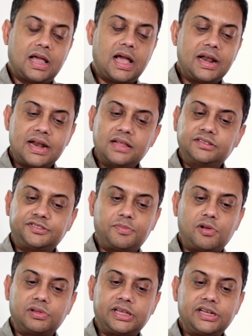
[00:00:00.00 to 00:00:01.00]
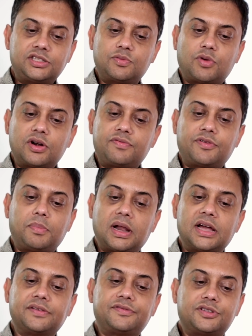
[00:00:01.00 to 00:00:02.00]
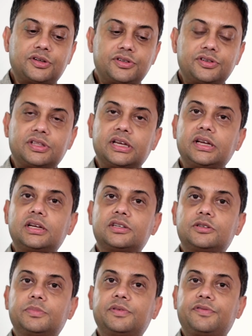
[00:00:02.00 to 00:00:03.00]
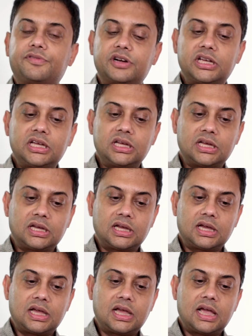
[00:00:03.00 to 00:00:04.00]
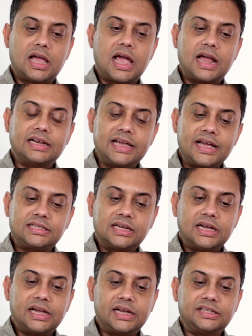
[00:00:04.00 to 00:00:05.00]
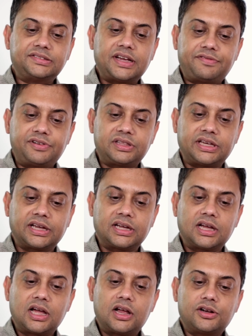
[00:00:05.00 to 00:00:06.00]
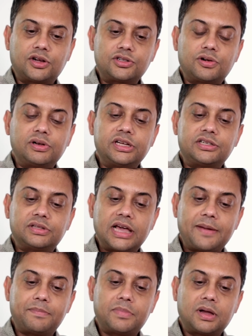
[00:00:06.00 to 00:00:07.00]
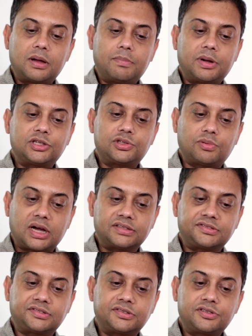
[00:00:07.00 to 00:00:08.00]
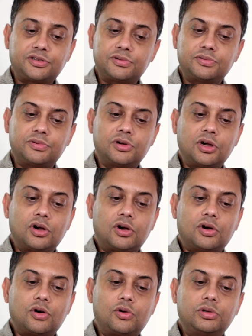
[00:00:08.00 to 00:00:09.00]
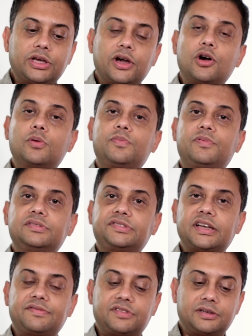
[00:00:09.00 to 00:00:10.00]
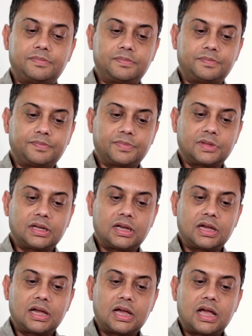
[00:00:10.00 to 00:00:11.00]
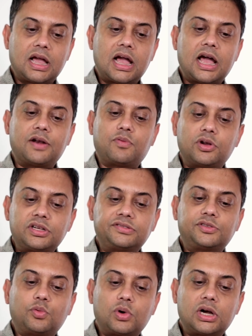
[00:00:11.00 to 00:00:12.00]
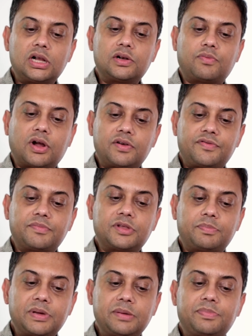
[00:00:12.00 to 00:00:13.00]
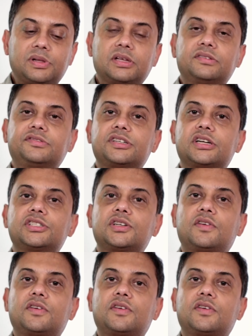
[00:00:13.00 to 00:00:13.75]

Another small thing to want from life, don't you think, to be free? And yet, it is everything, not only to them, but to us, too, who they hope will save them. And what does the world want from the people in search